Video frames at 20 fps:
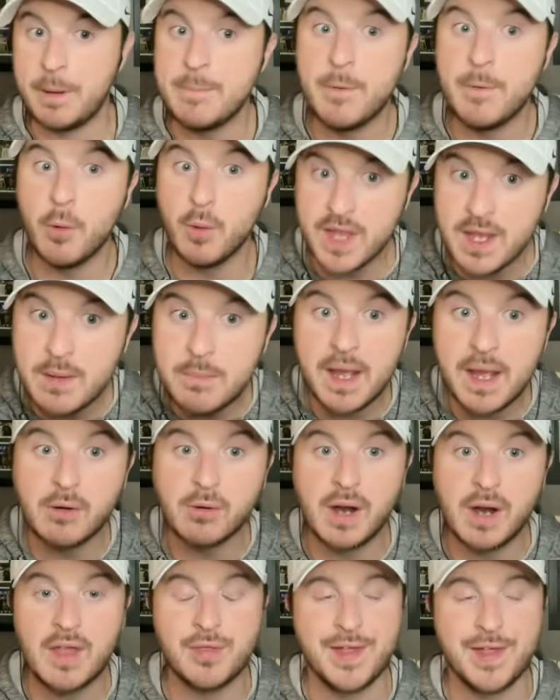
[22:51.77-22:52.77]
People within
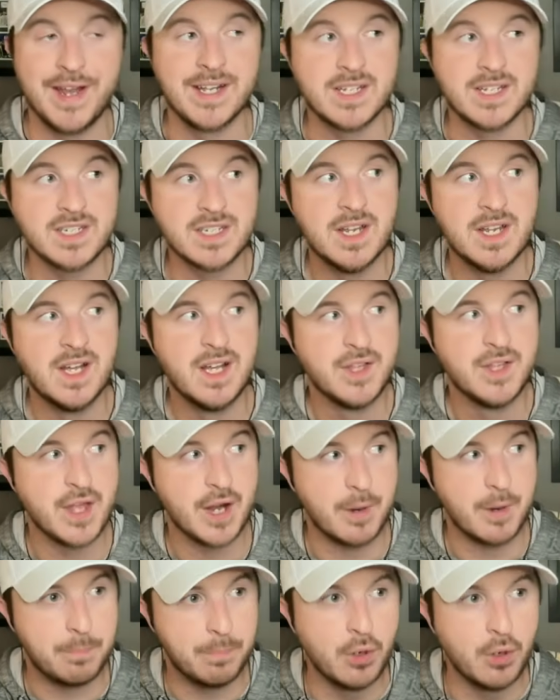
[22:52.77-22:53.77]
Baylor Athletics
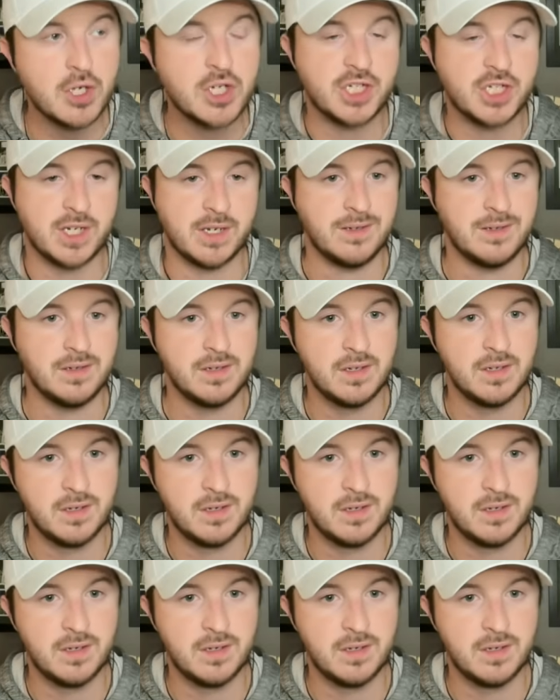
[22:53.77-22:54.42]
that are pushing